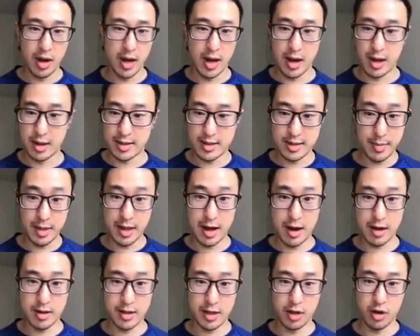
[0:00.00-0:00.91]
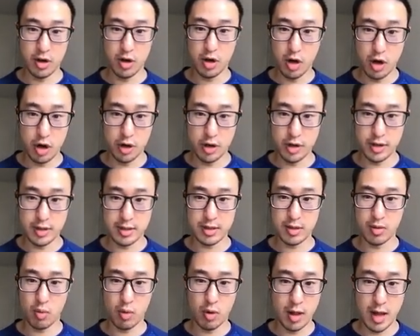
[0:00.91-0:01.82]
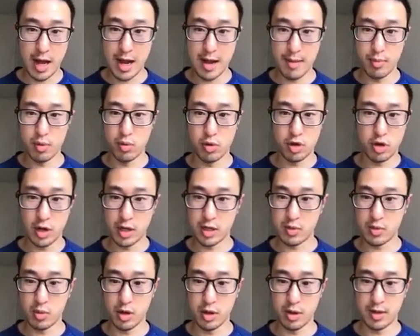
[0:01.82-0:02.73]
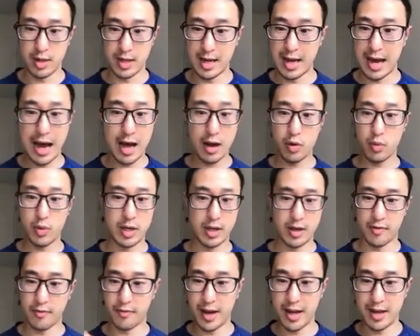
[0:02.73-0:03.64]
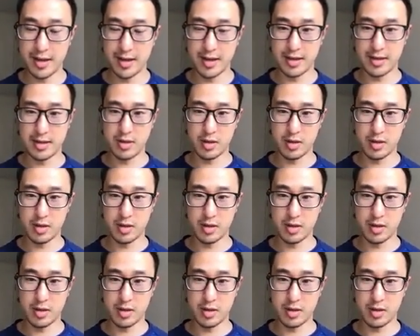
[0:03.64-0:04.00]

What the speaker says: Similarly, honest, reliable, trustworthy. How do we convey this?